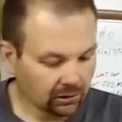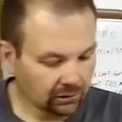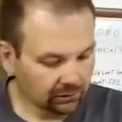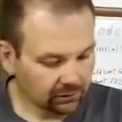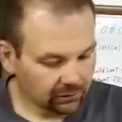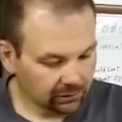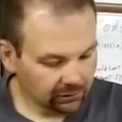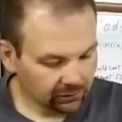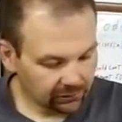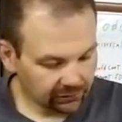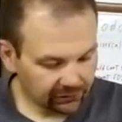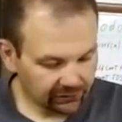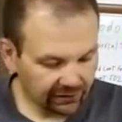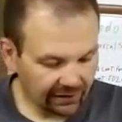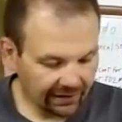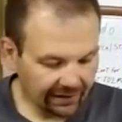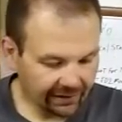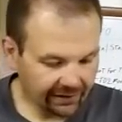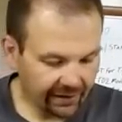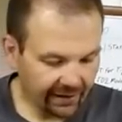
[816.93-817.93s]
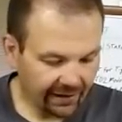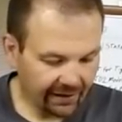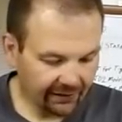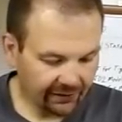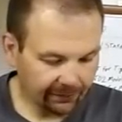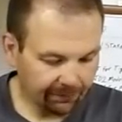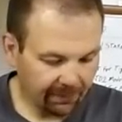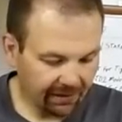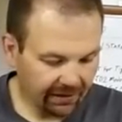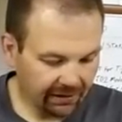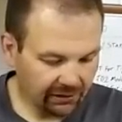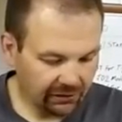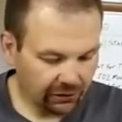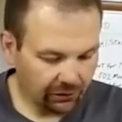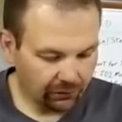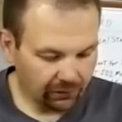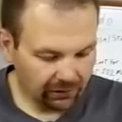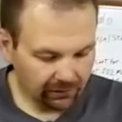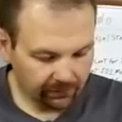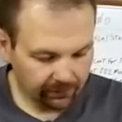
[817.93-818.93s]
Looks like a nice made
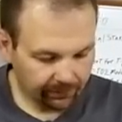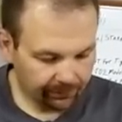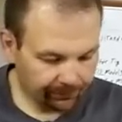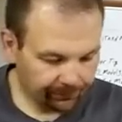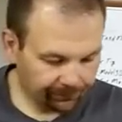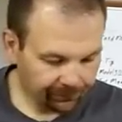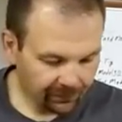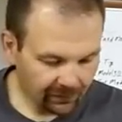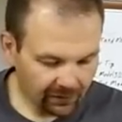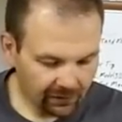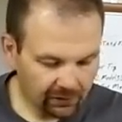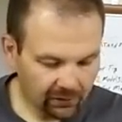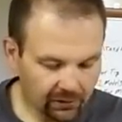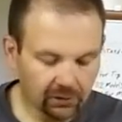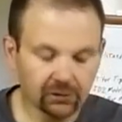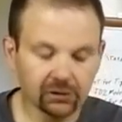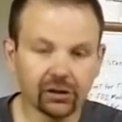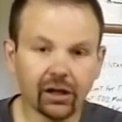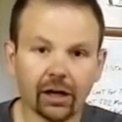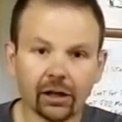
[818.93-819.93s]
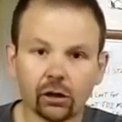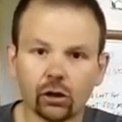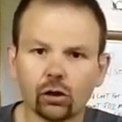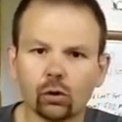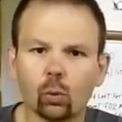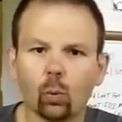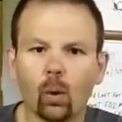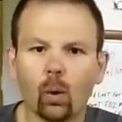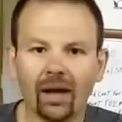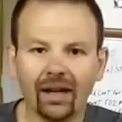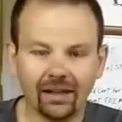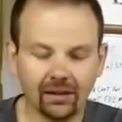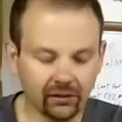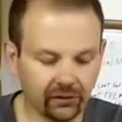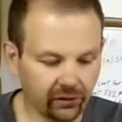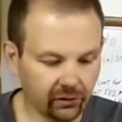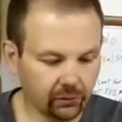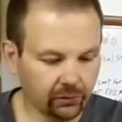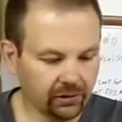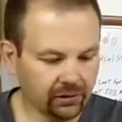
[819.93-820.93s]
unit. Got a good weight to it.